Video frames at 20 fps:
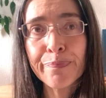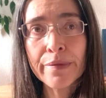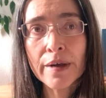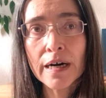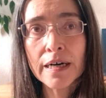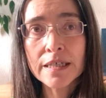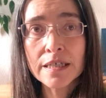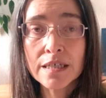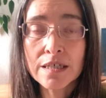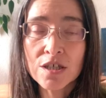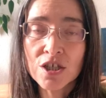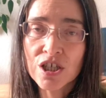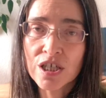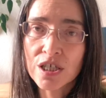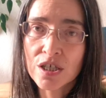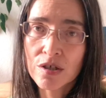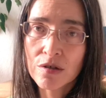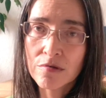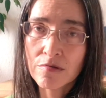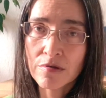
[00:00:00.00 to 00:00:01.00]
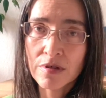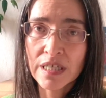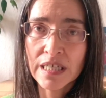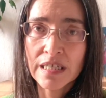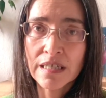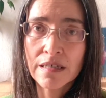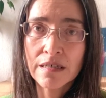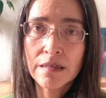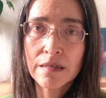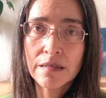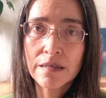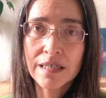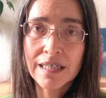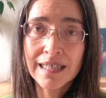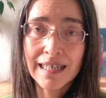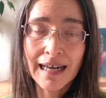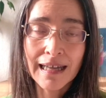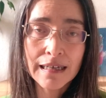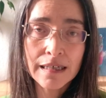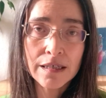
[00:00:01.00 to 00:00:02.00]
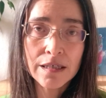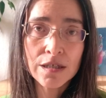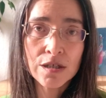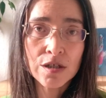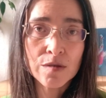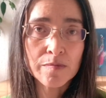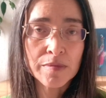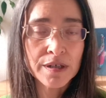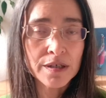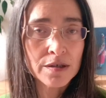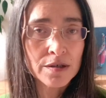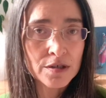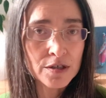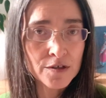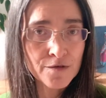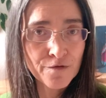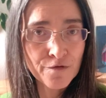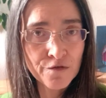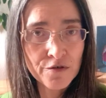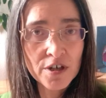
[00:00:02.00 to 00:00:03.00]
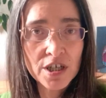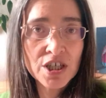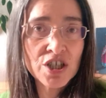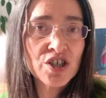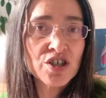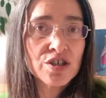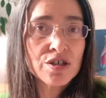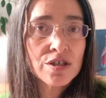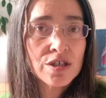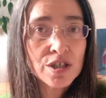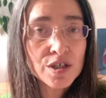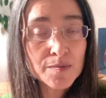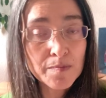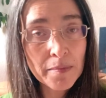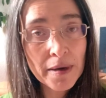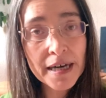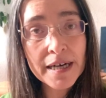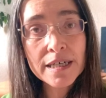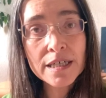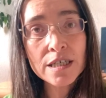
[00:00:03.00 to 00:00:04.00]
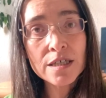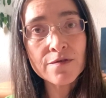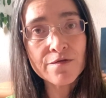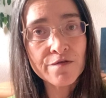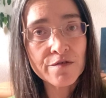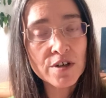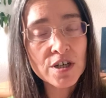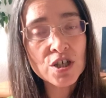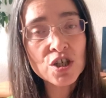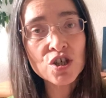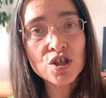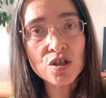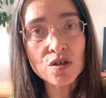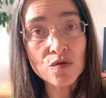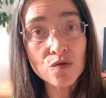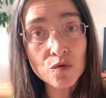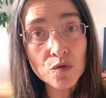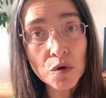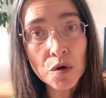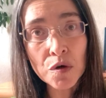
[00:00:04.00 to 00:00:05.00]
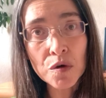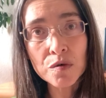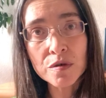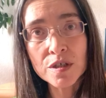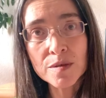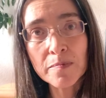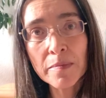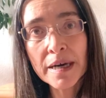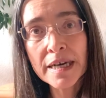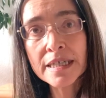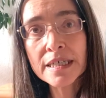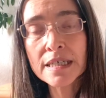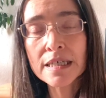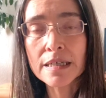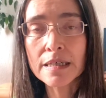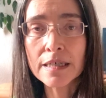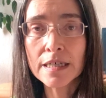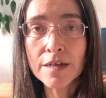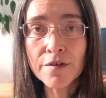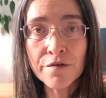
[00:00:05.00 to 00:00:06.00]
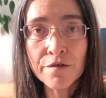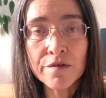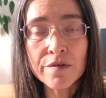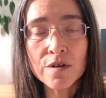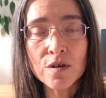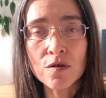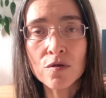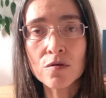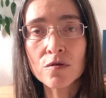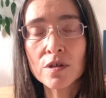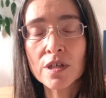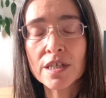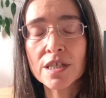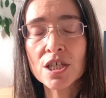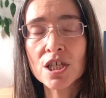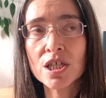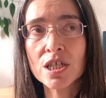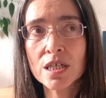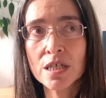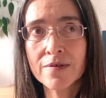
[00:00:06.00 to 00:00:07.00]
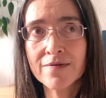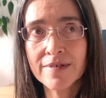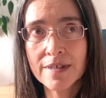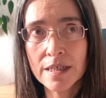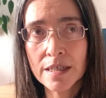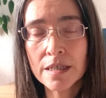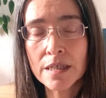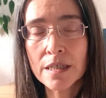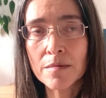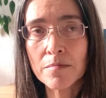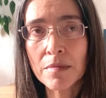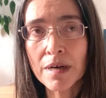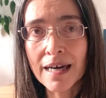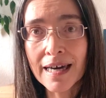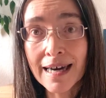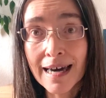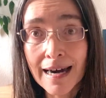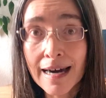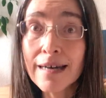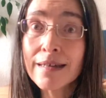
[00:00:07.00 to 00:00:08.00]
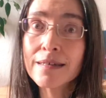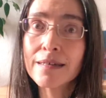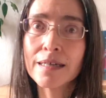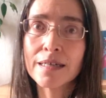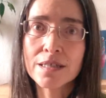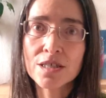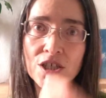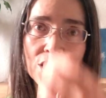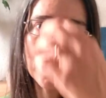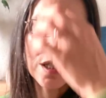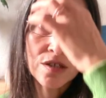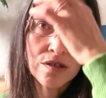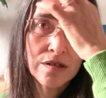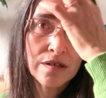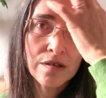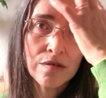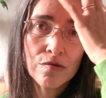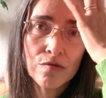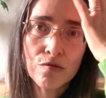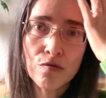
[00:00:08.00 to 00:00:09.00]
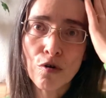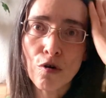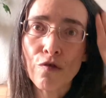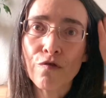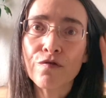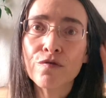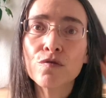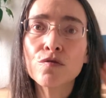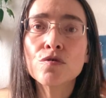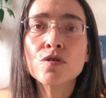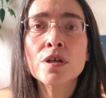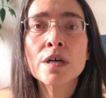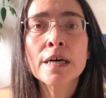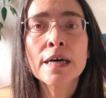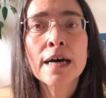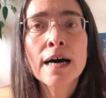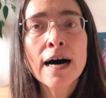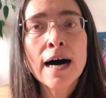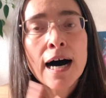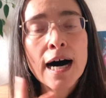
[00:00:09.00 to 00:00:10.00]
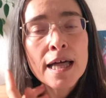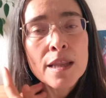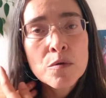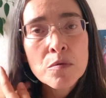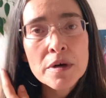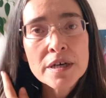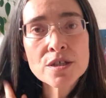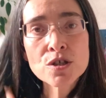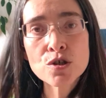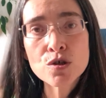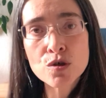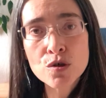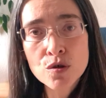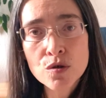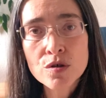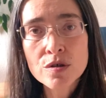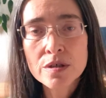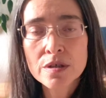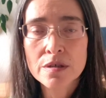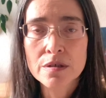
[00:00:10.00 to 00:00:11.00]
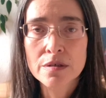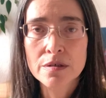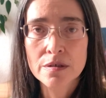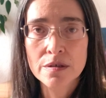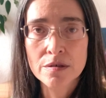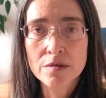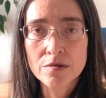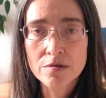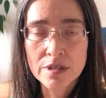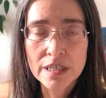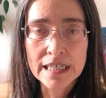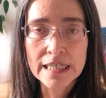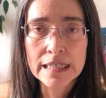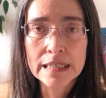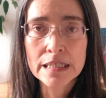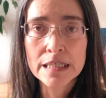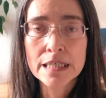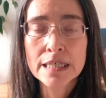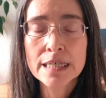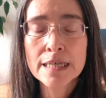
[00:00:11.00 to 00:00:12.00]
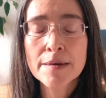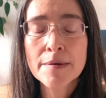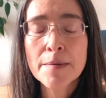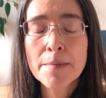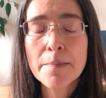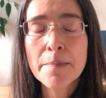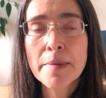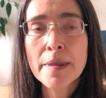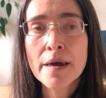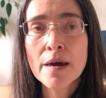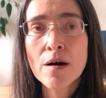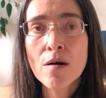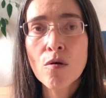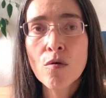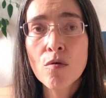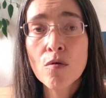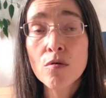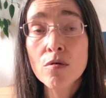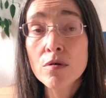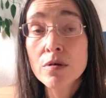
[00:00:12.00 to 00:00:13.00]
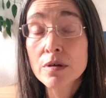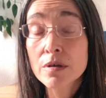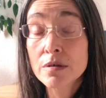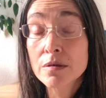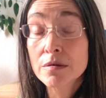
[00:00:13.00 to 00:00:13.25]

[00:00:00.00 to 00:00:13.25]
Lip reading: I suggest green salads because fresh is best, fresh and raw is best. If your digestive system can digest raw food, otherwise cooked greens, or